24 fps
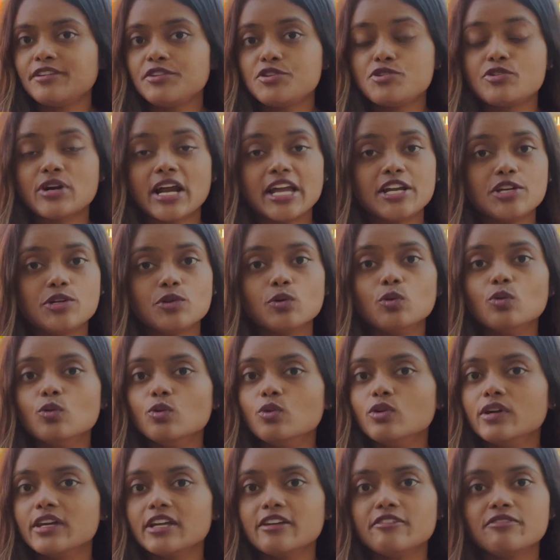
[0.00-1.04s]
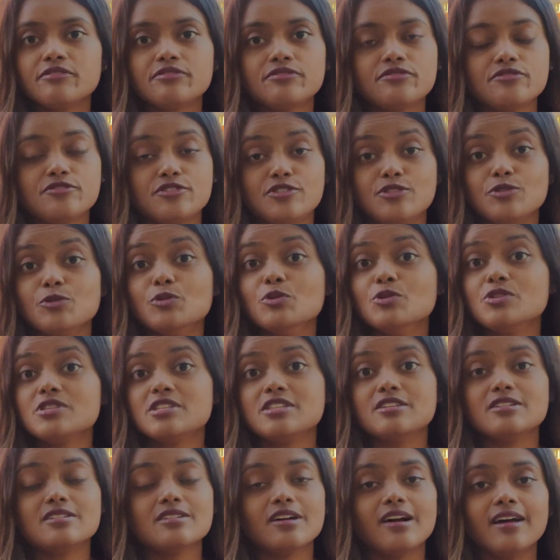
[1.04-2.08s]
Try to give you
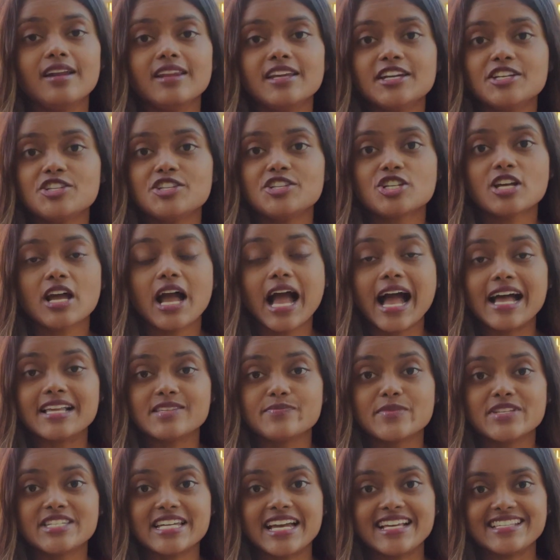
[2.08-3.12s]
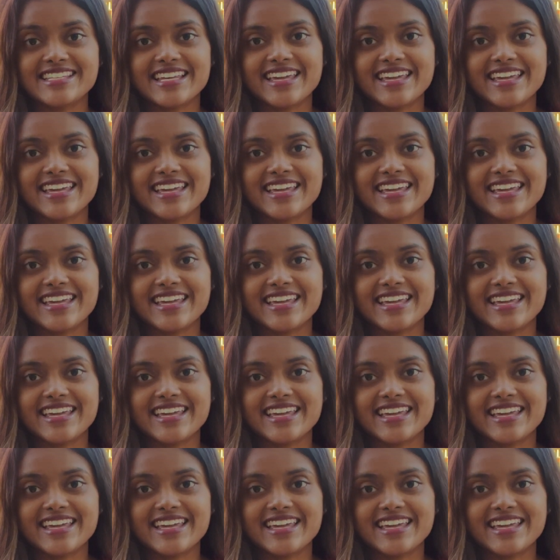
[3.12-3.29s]
the knowledge as much as I